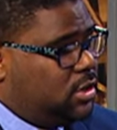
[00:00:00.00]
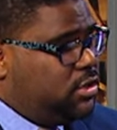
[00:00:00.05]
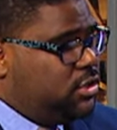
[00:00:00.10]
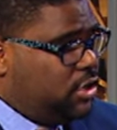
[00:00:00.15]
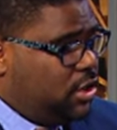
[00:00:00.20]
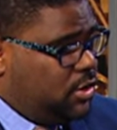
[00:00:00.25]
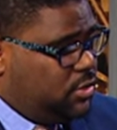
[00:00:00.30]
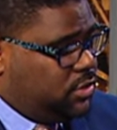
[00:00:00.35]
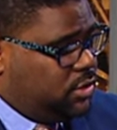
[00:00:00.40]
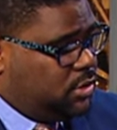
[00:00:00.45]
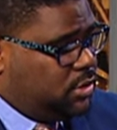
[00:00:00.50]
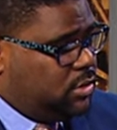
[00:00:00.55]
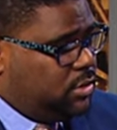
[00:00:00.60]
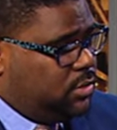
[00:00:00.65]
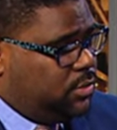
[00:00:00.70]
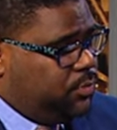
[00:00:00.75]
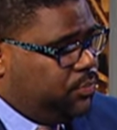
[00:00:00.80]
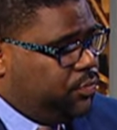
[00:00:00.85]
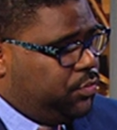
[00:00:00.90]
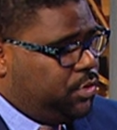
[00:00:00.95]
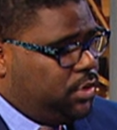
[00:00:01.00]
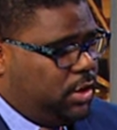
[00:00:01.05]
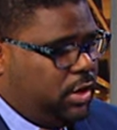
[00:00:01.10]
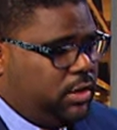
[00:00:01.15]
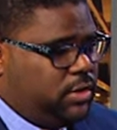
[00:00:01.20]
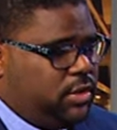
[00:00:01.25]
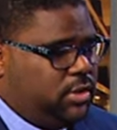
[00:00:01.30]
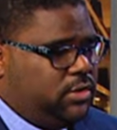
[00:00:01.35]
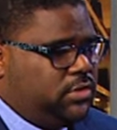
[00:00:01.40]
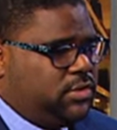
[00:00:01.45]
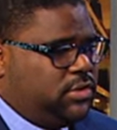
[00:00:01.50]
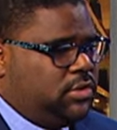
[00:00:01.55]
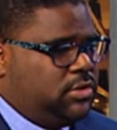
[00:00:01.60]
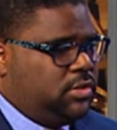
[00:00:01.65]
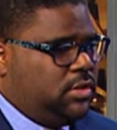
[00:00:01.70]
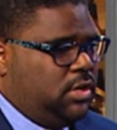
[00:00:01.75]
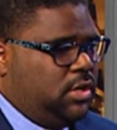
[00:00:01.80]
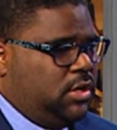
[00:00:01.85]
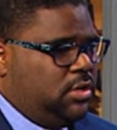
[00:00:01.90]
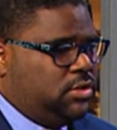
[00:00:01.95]
internally. Yes, sir. All right, there's
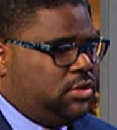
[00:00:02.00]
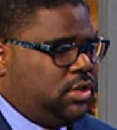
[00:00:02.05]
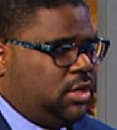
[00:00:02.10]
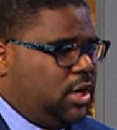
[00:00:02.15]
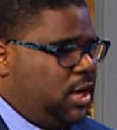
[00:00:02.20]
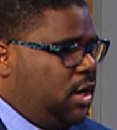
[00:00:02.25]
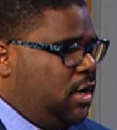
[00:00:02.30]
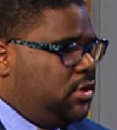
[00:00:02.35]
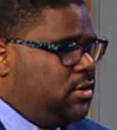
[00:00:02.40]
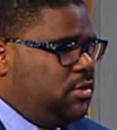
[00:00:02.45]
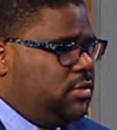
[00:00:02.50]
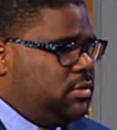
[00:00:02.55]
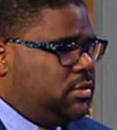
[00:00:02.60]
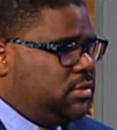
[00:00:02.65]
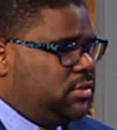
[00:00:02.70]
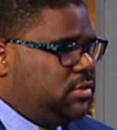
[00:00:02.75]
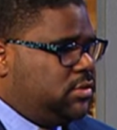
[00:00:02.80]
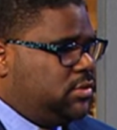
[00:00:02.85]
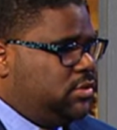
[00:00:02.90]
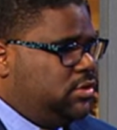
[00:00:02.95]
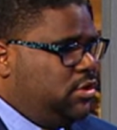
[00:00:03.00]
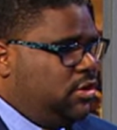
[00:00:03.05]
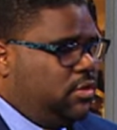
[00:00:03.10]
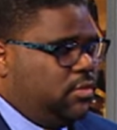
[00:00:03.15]
this Chicago is mm.